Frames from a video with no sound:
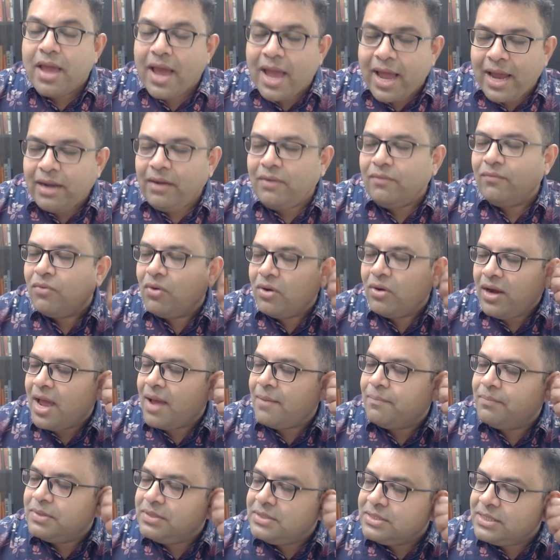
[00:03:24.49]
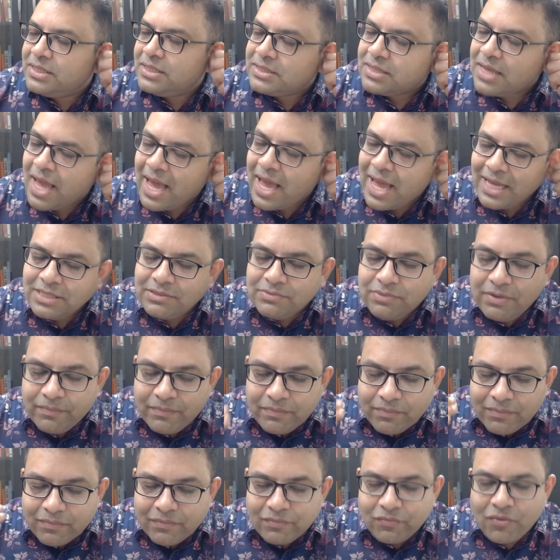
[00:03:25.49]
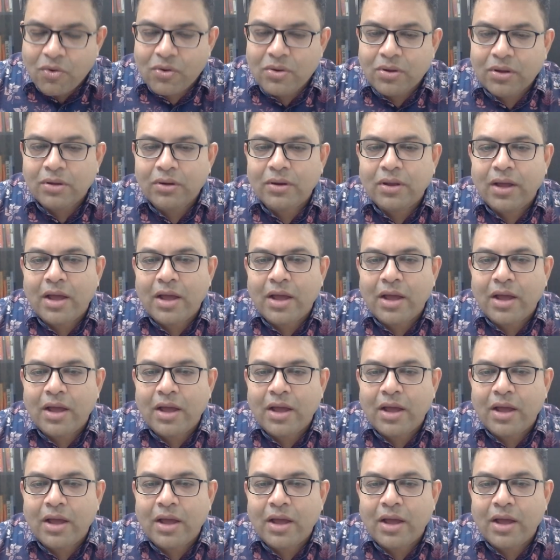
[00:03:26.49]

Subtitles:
And what happens is, as we walk